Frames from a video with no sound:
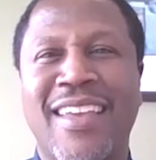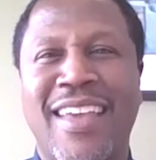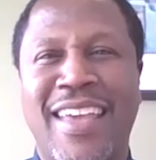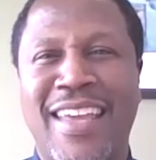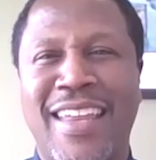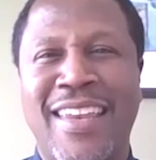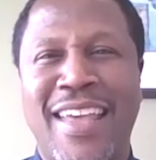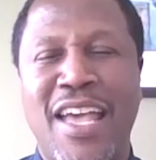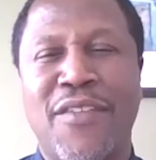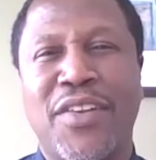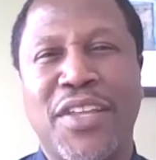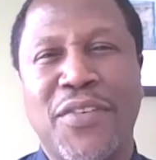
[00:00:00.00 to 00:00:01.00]
and the
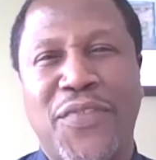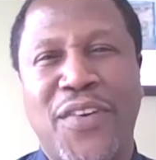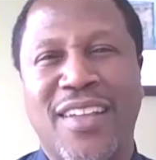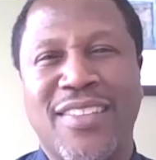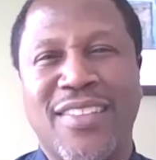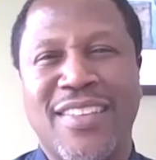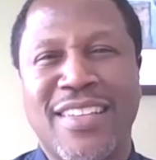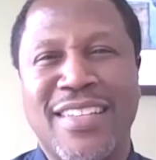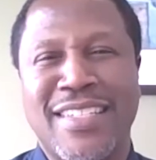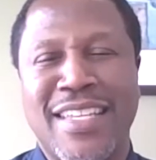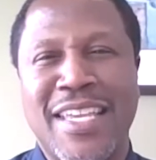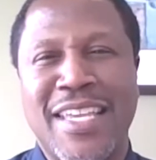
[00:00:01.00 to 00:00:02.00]
Heavenly Father
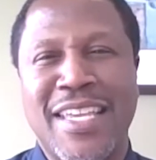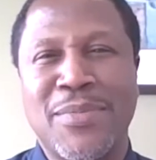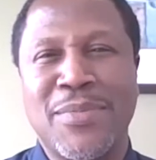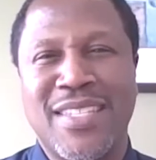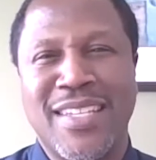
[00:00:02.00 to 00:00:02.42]
seems to